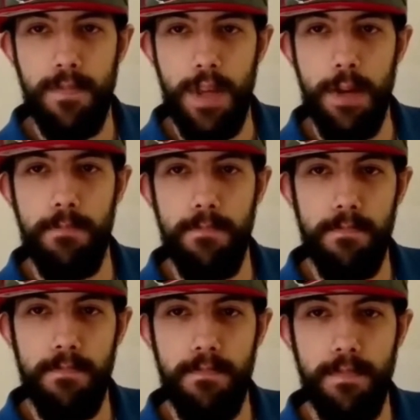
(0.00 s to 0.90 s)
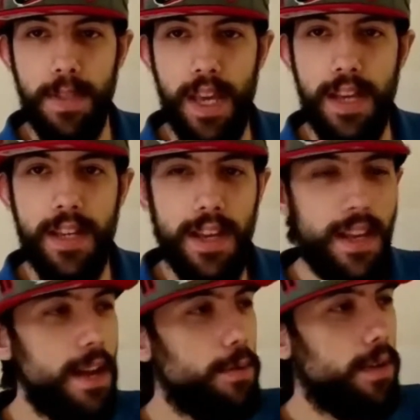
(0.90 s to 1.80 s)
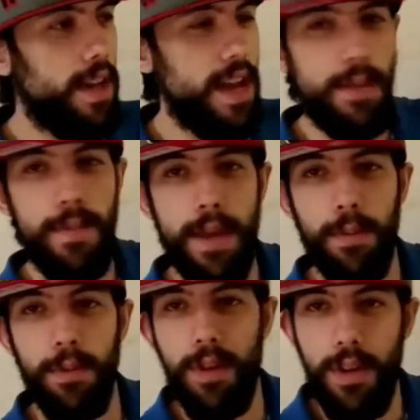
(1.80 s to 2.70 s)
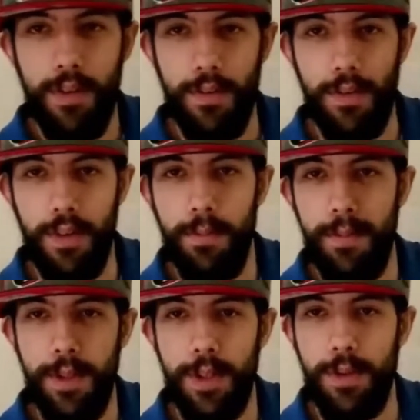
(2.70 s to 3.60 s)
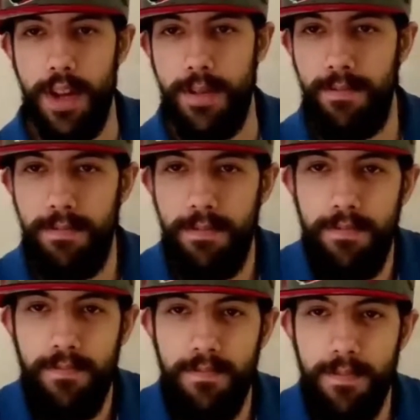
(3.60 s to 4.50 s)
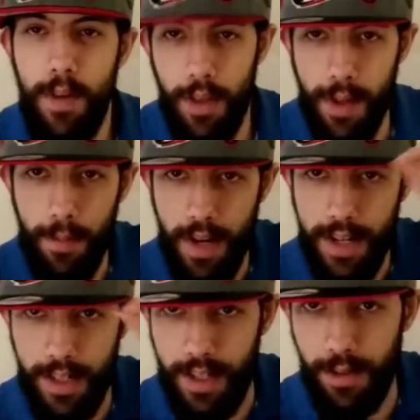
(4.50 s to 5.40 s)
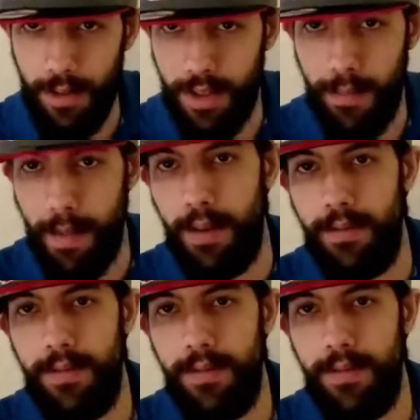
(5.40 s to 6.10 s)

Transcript: Yep, KKK would hang people from the tree on that branch I told you about.